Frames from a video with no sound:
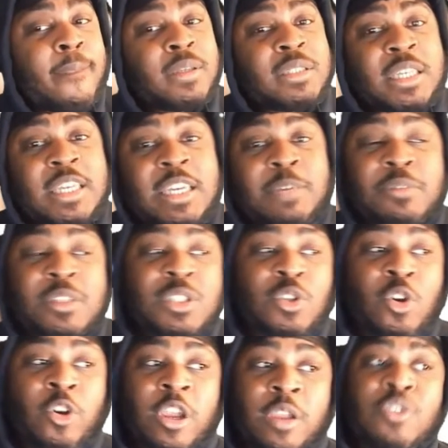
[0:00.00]
to keep the
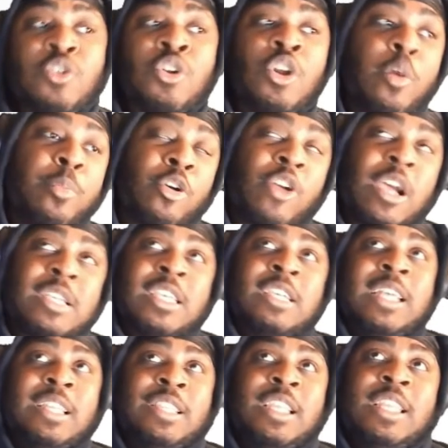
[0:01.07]
story, progressing.
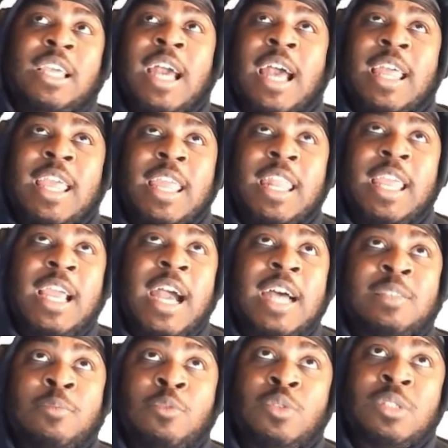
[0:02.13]
Because I think the Kaede
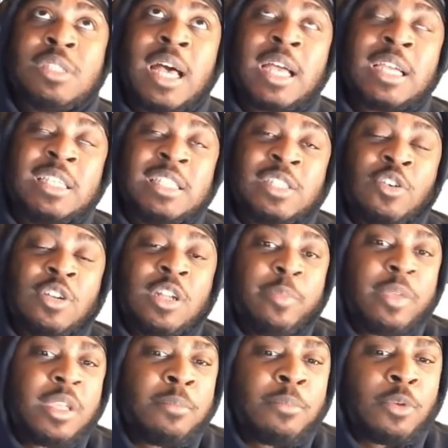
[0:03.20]
Cosmos saga is going to
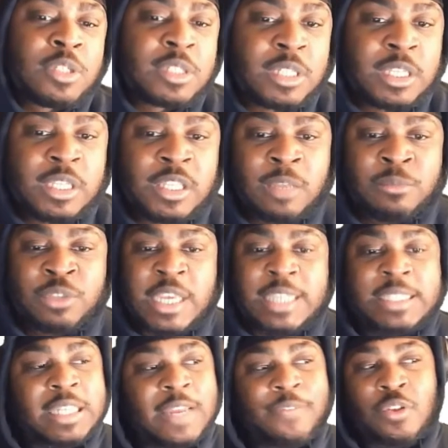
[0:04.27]
be mostly them
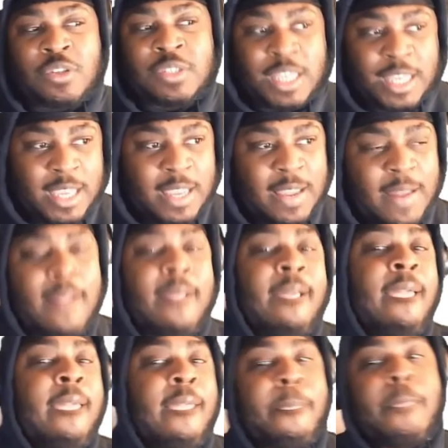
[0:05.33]
chasing after Ziggy.
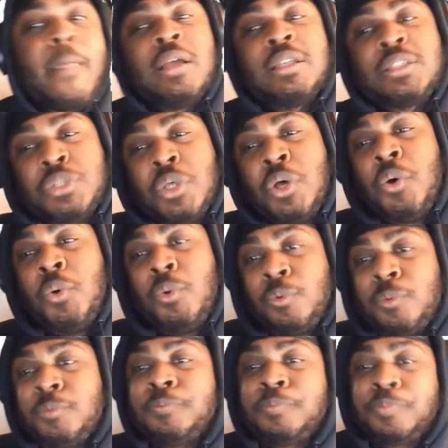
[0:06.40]
So
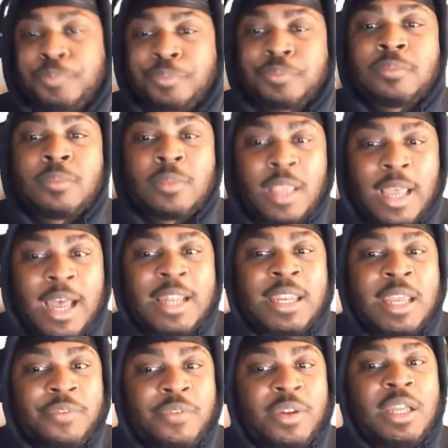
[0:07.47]
I
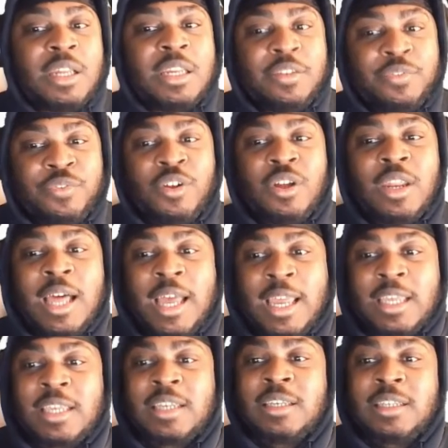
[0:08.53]
definitely feel
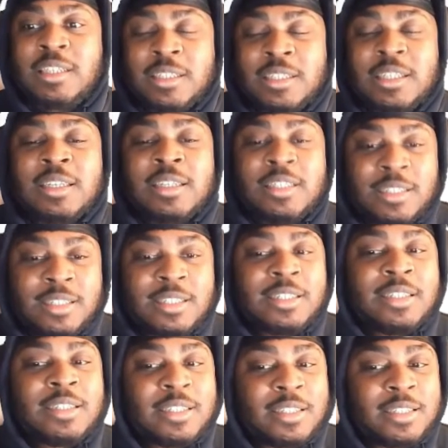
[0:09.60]
like
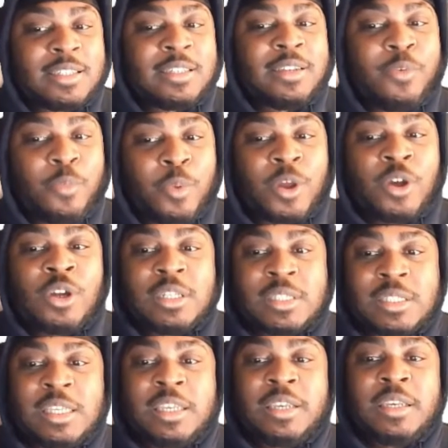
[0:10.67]
we're going to
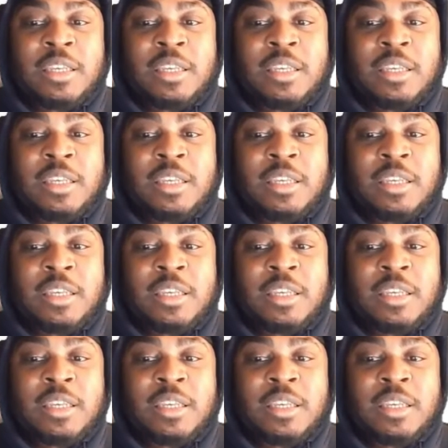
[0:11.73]
see